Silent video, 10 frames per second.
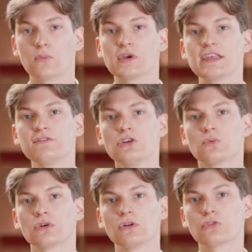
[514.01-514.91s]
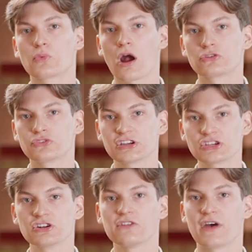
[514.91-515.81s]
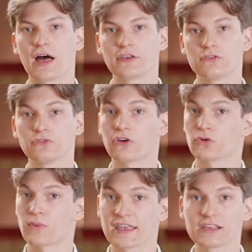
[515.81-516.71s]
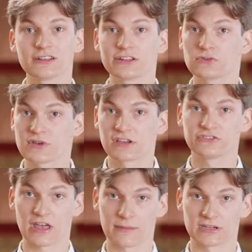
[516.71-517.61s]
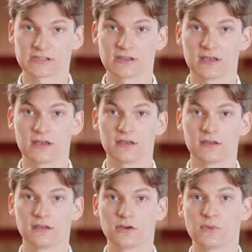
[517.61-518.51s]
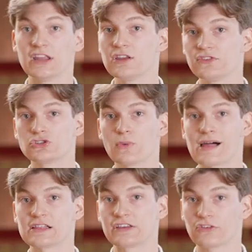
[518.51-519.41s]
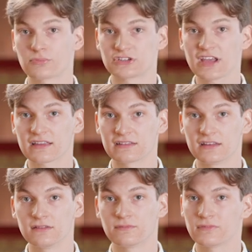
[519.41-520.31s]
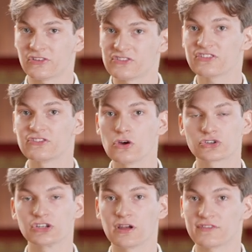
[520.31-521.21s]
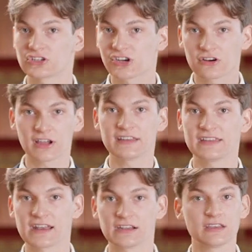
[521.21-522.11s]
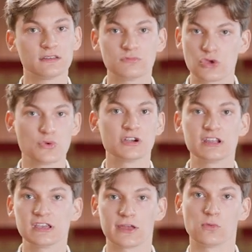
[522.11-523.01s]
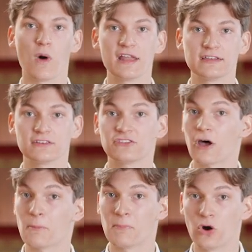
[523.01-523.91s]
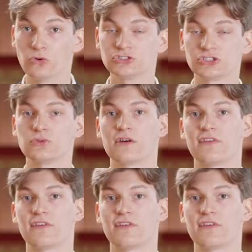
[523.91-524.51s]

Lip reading: We live in a world where our traditional values are regularly re-examined. When individuality is protected, is this notion of a shared identity, unity, and oneness opposed to our